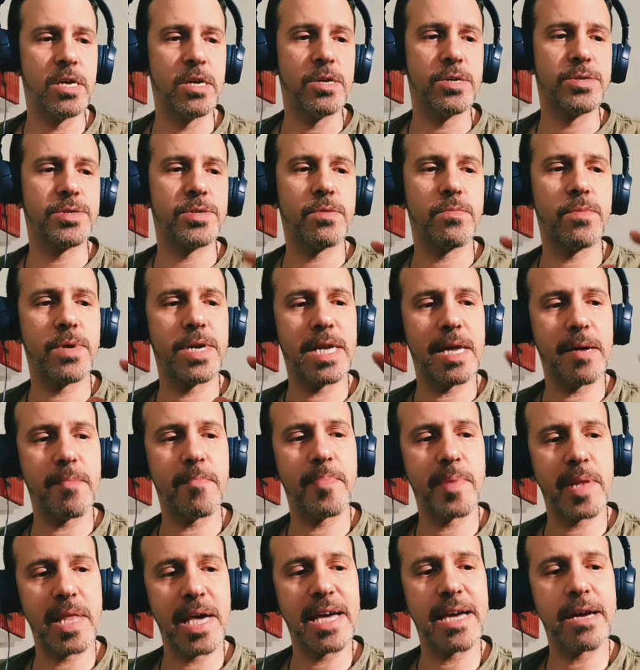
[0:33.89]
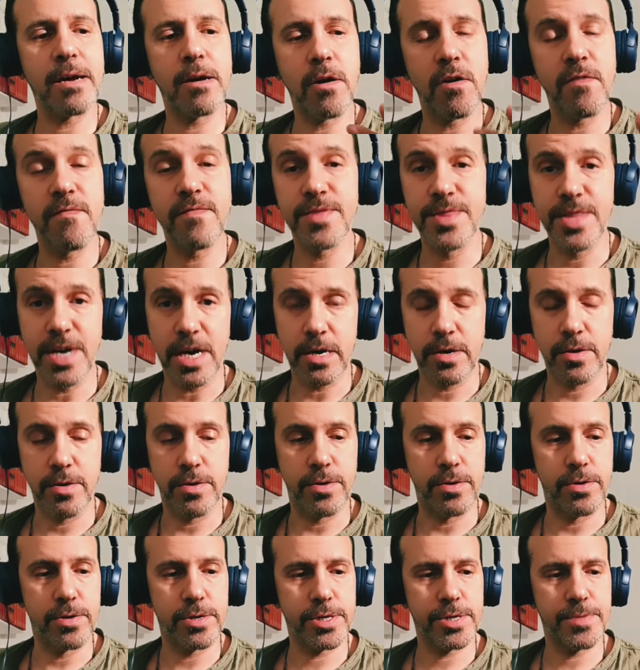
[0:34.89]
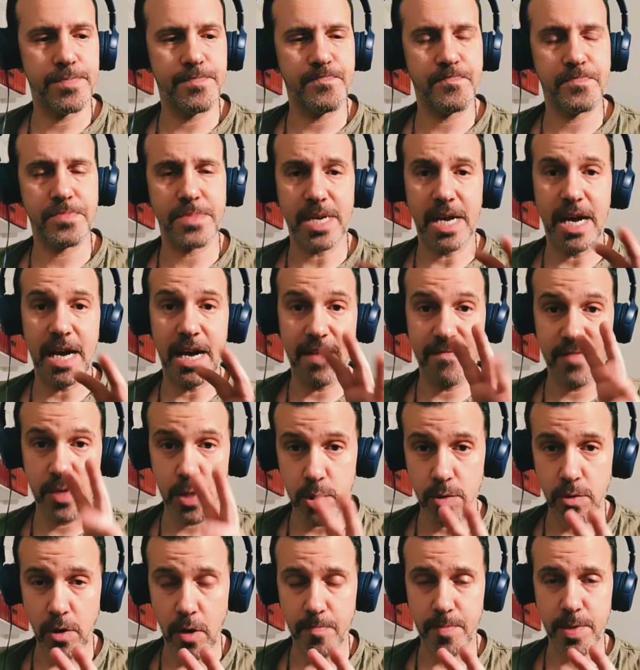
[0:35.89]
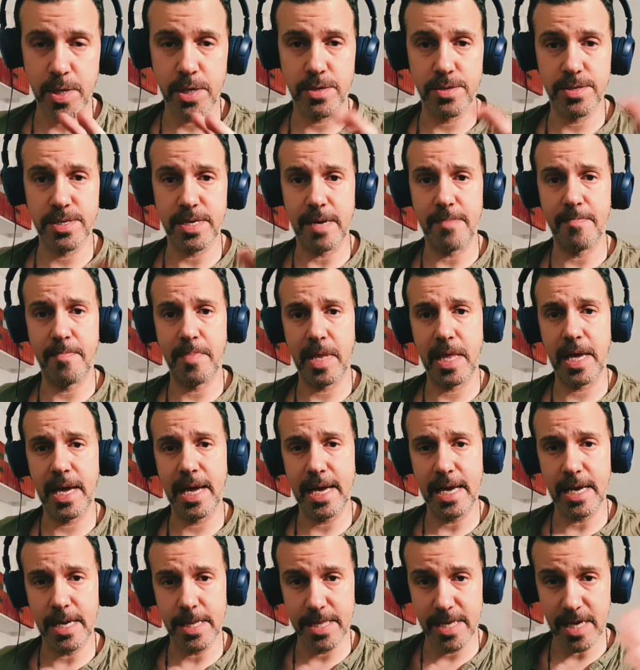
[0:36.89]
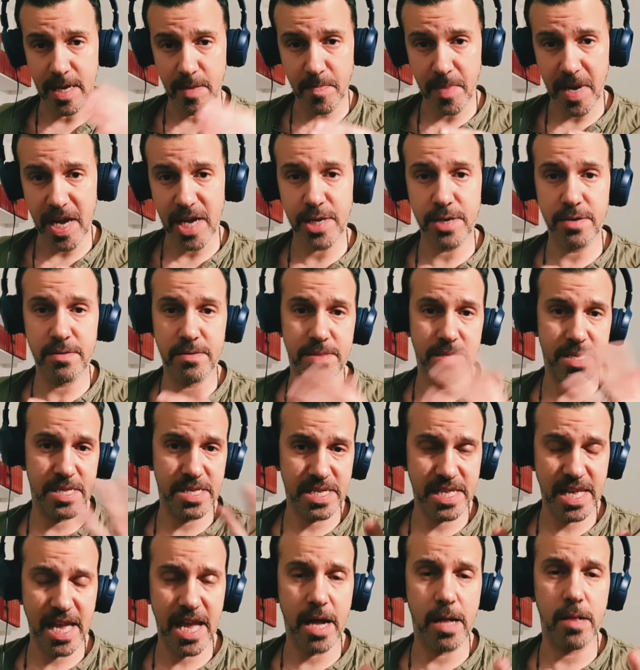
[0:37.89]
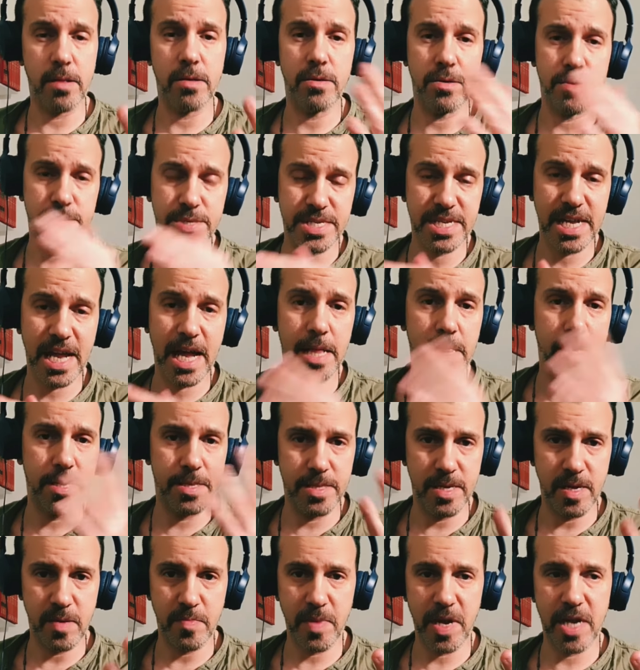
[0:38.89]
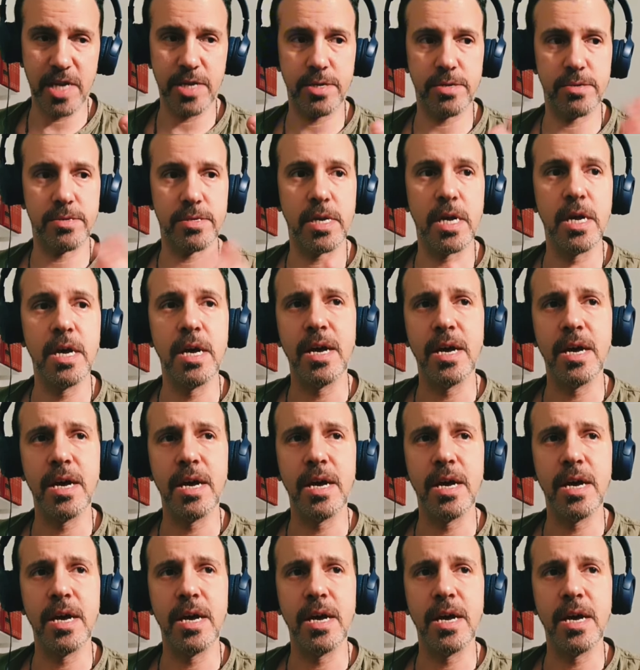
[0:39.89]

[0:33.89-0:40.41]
So when I'm playing over that chord, I have two options. I'm playing in the arpeggio in the scale or scale in the arpeggios.